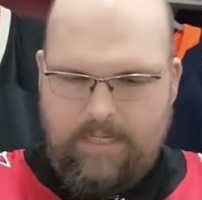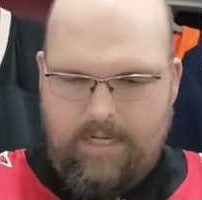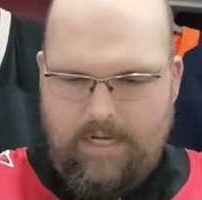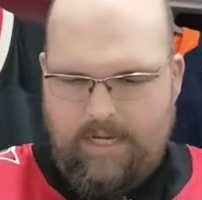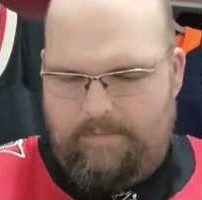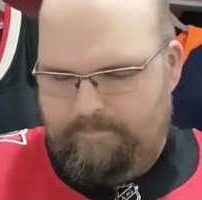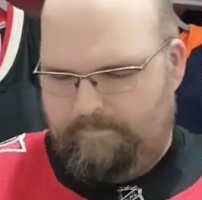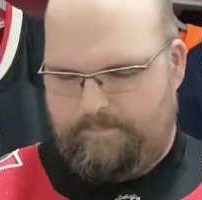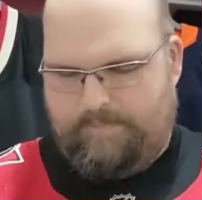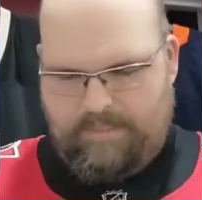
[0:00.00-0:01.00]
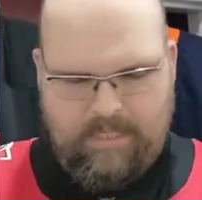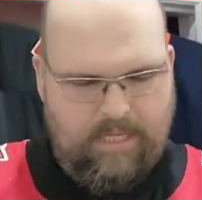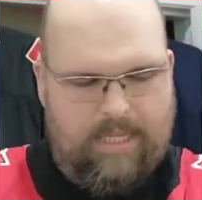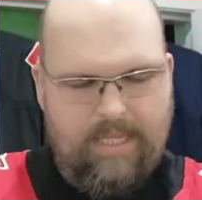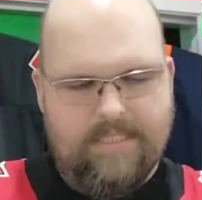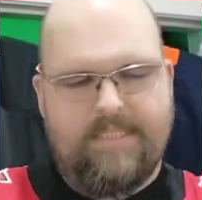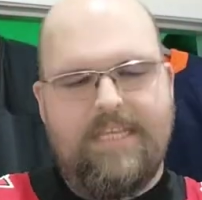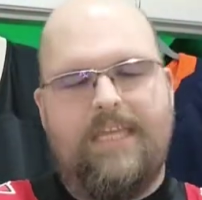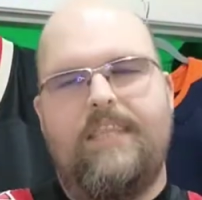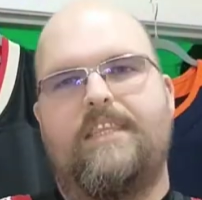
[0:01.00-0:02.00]
Um, it
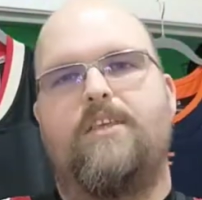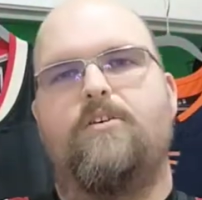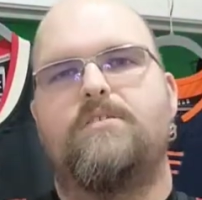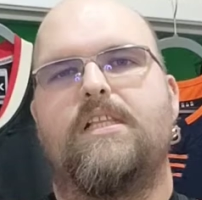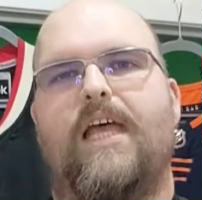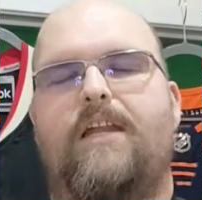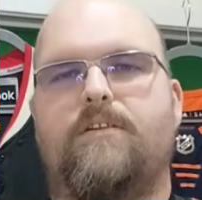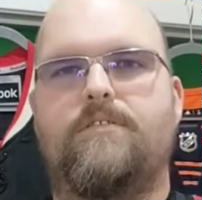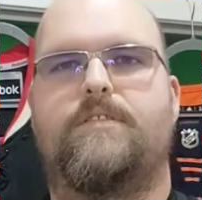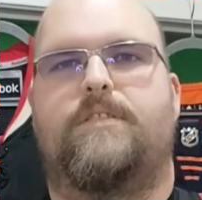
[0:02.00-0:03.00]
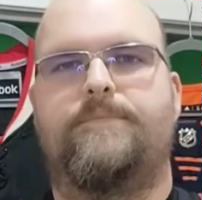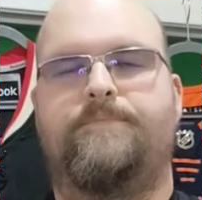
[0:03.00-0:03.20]
said that those letters